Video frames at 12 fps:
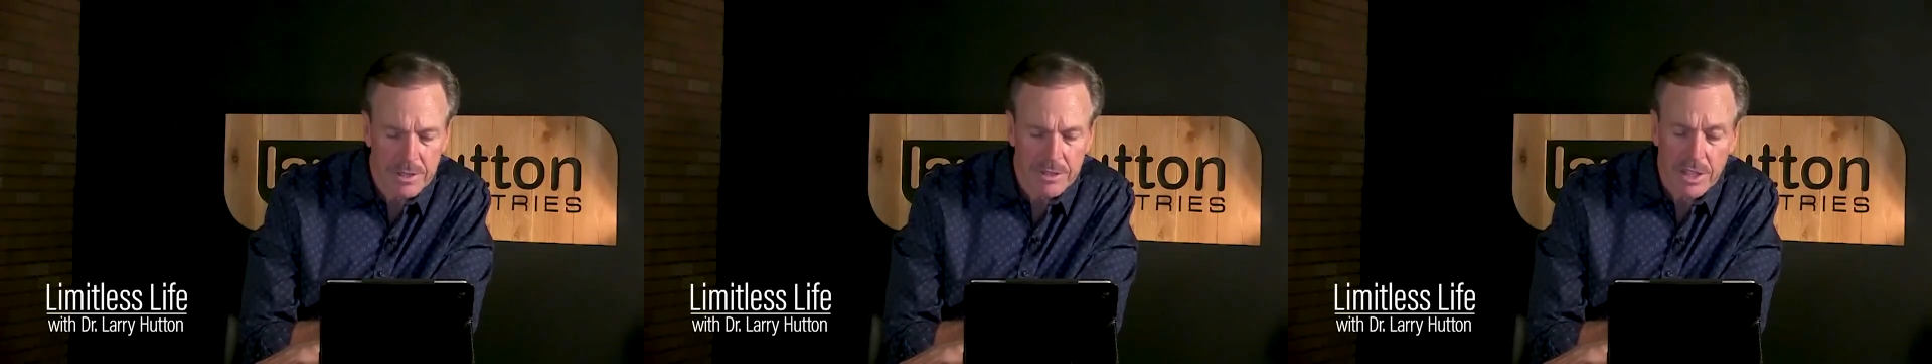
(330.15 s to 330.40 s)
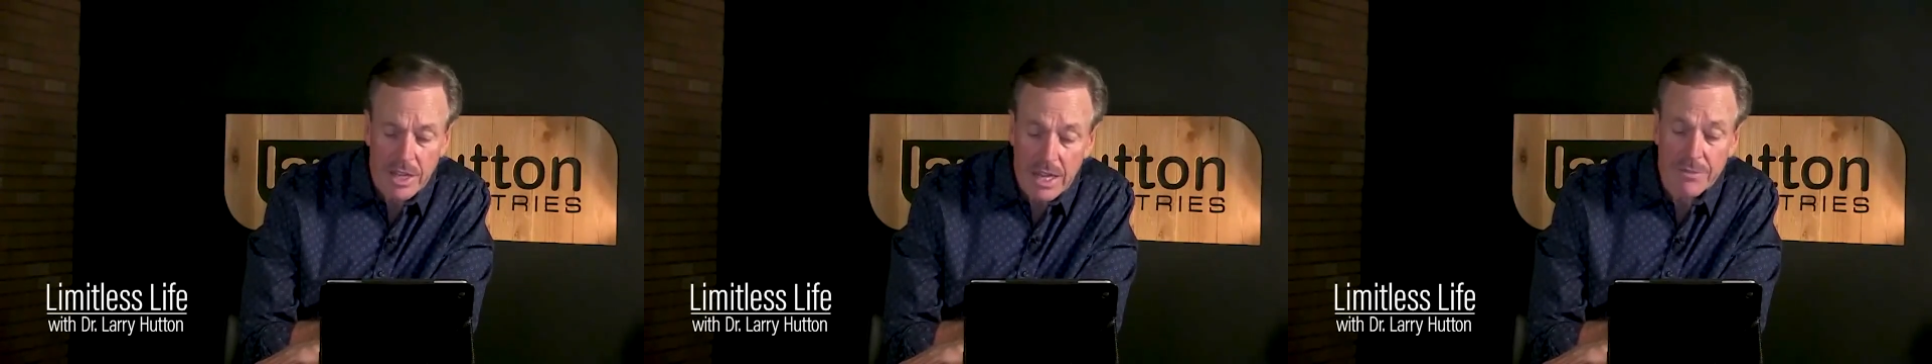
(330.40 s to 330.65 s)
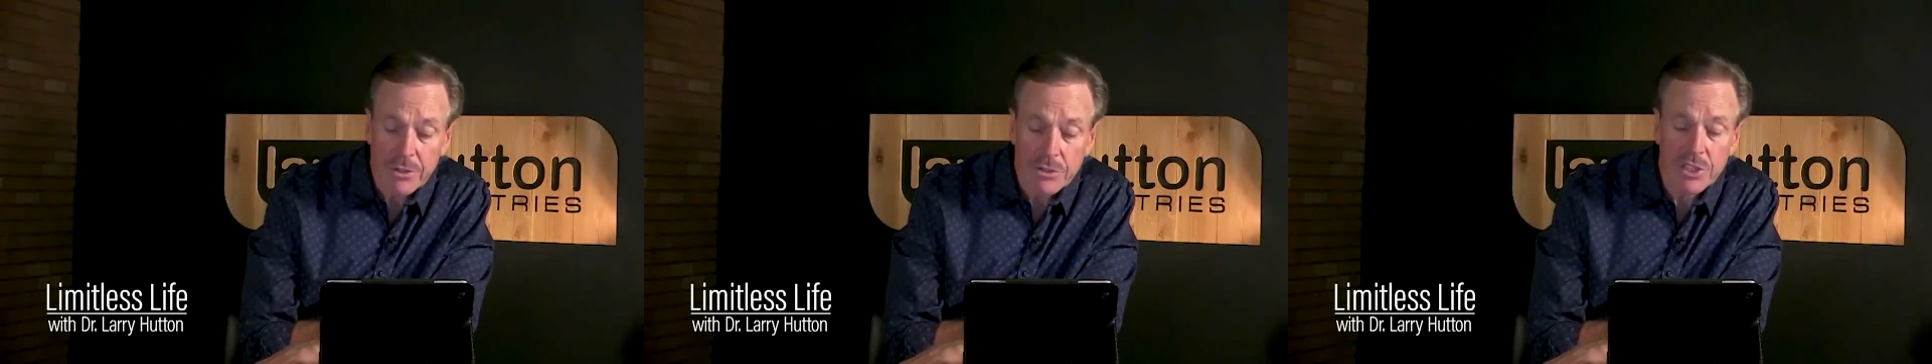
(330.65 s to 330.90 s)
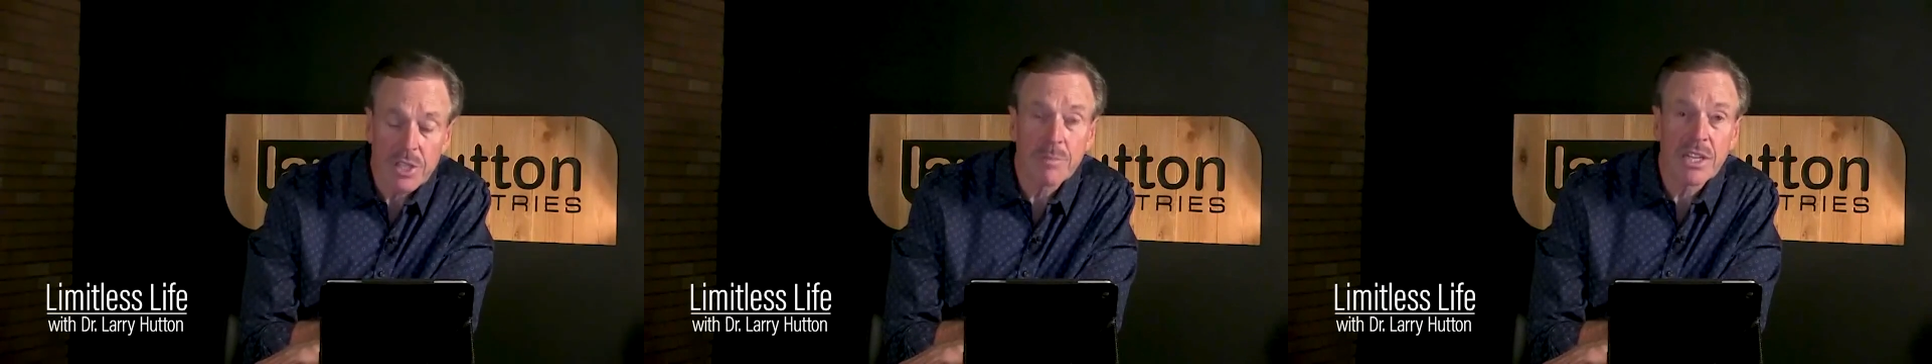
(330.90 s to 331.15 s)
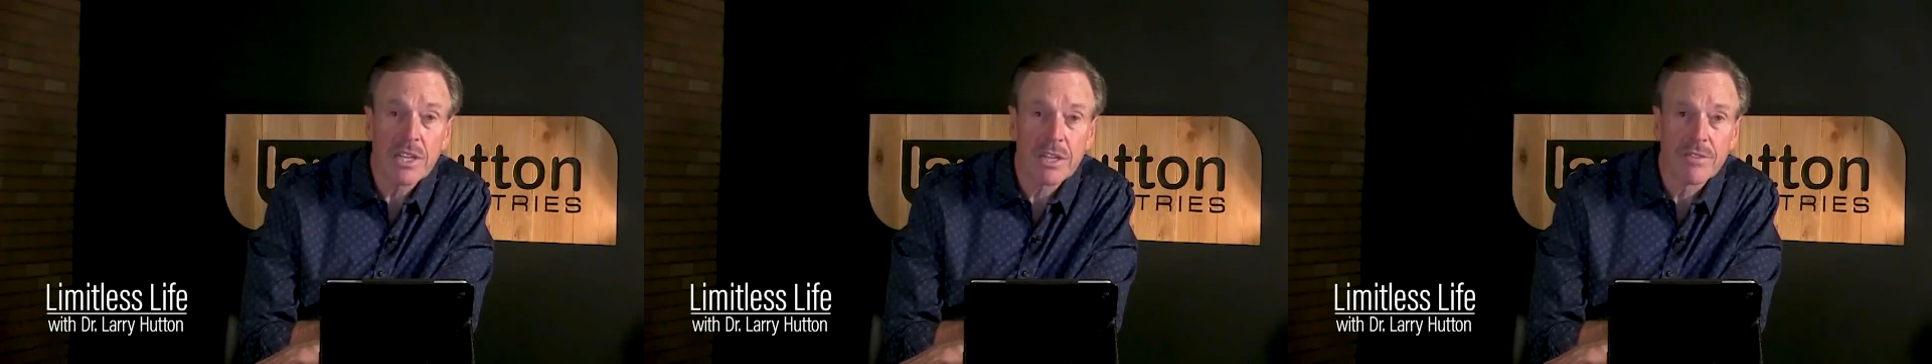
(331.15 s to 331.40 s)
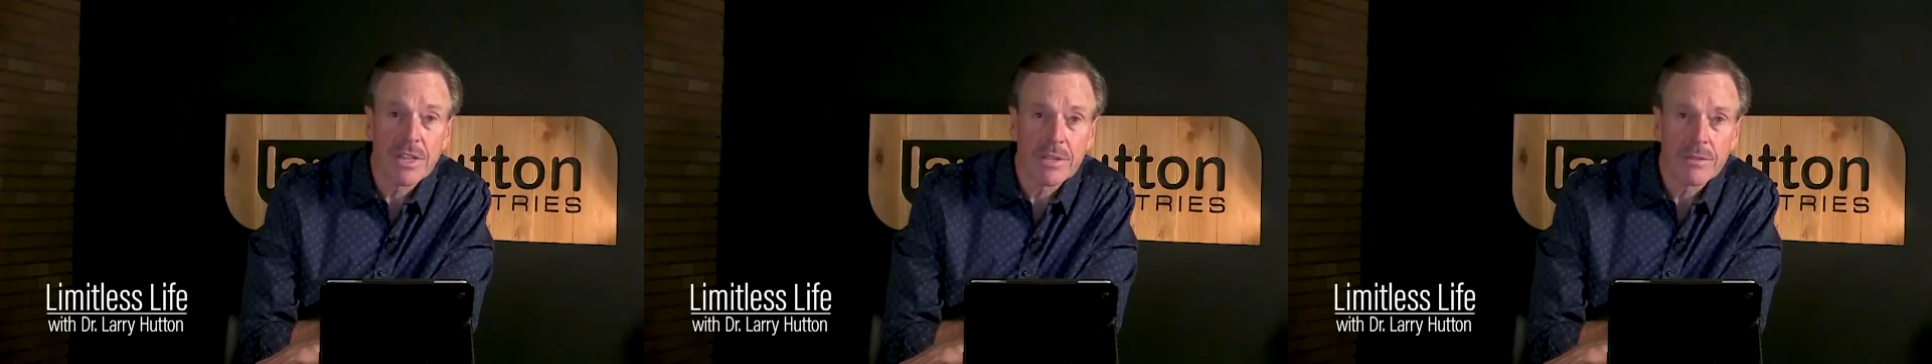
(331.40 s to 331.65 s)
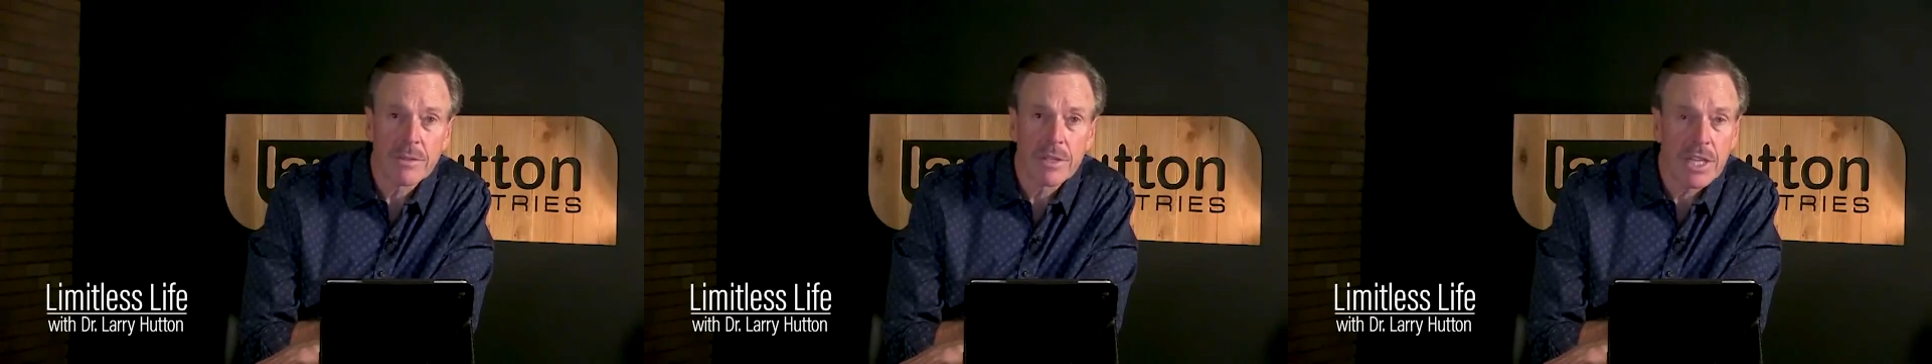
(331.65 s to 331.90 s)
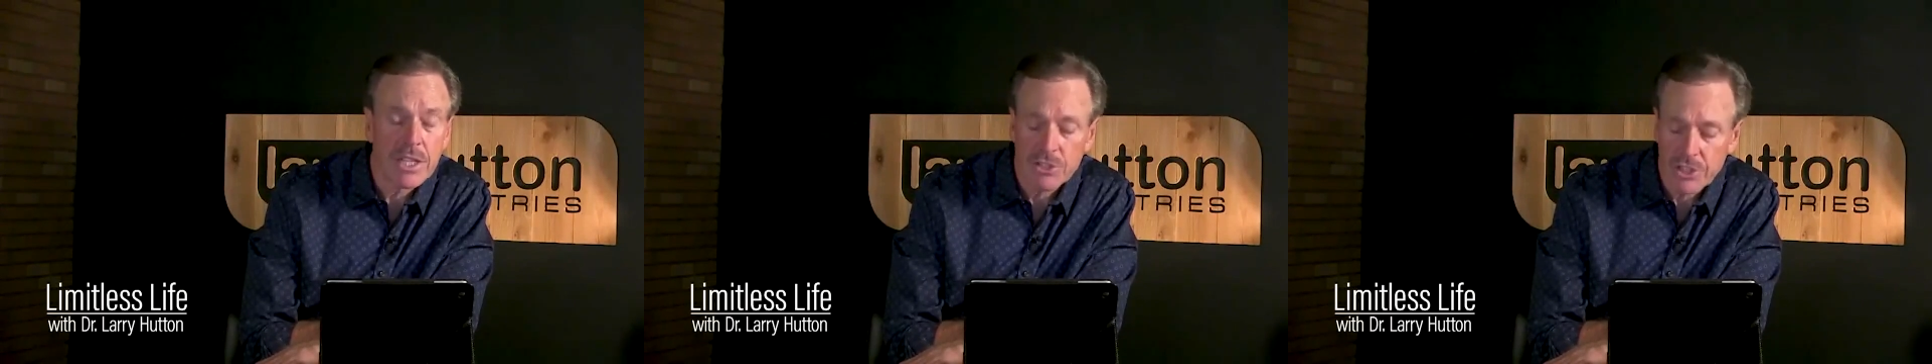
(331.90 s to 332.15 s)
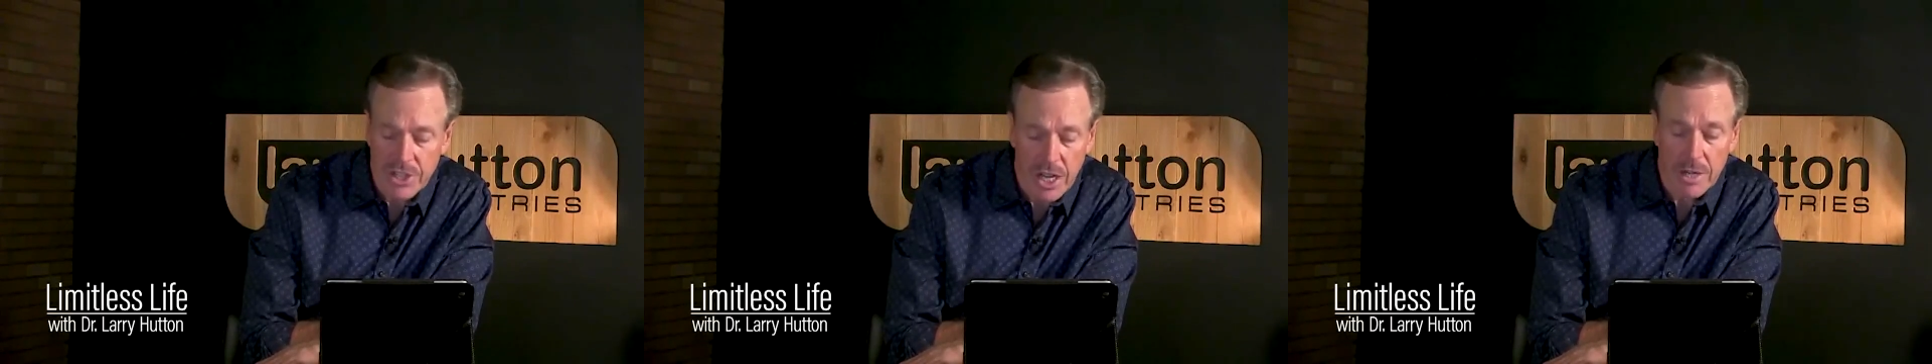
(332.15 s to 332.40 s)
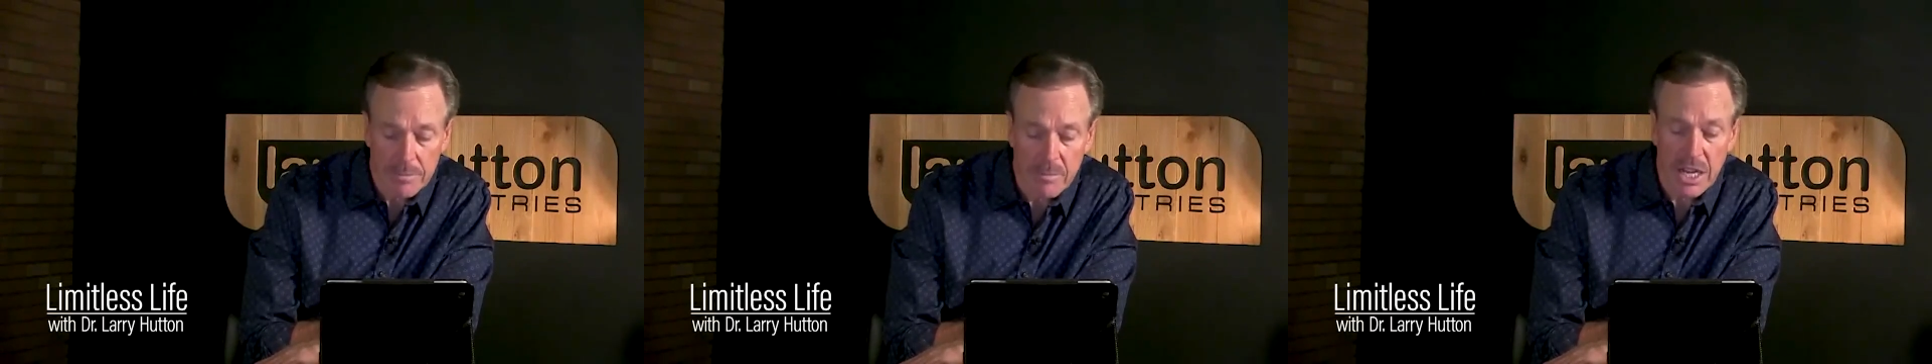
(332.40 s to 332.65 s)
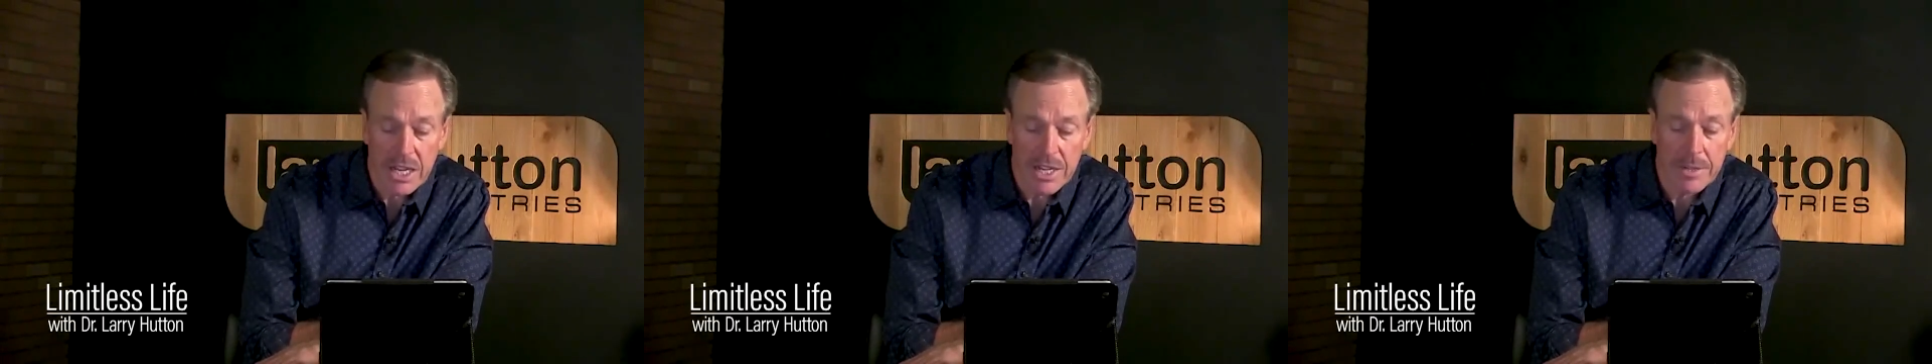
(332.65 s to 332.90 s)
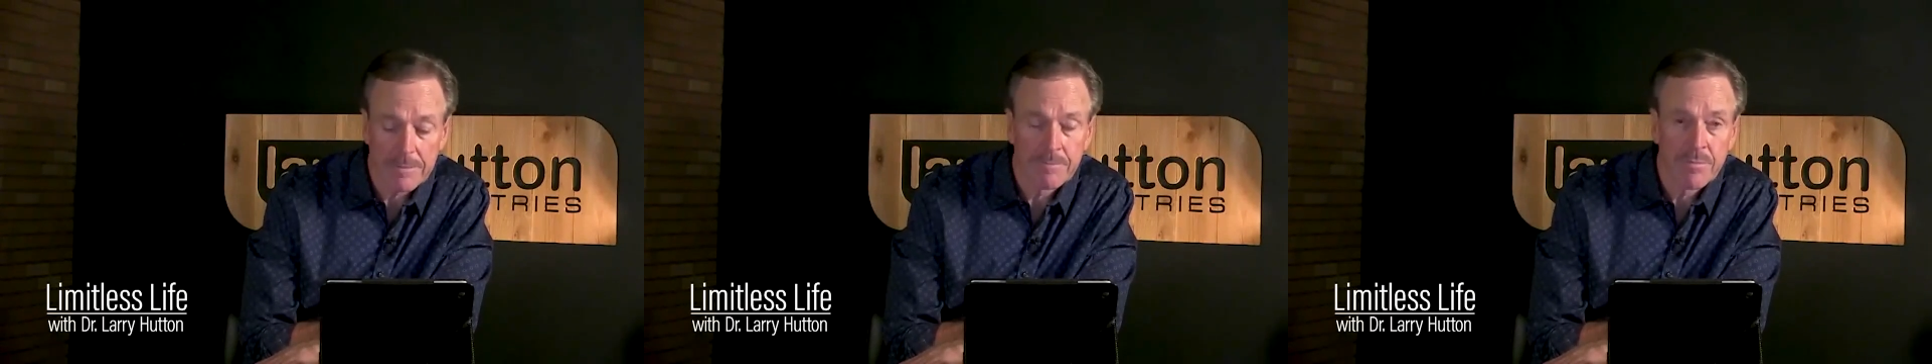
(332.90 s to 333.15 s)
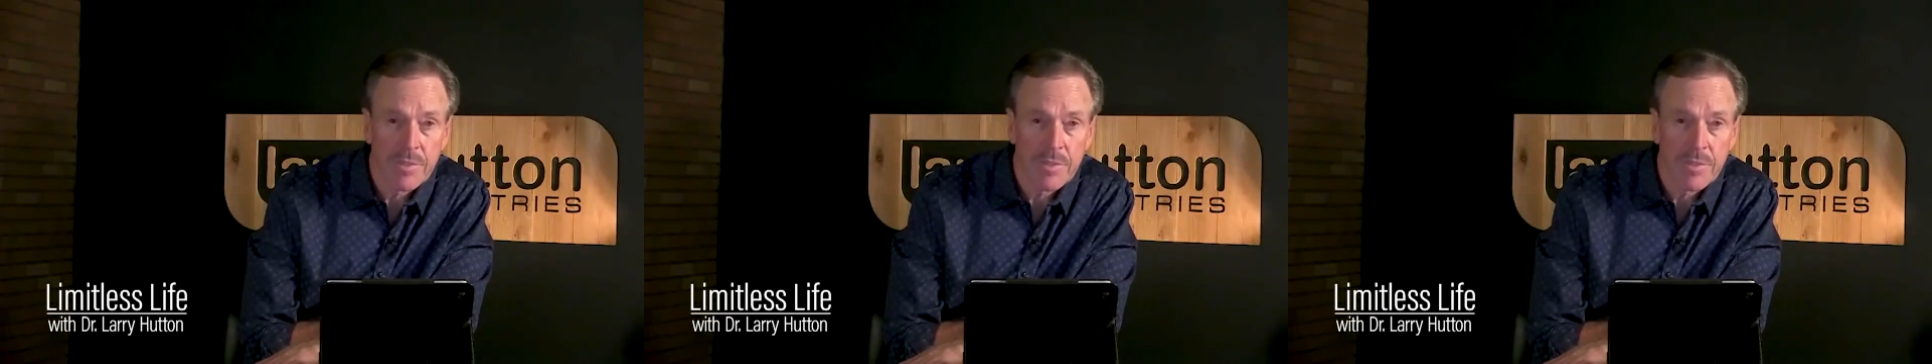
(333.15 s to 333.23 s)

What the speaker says: The life you see me living is not mine,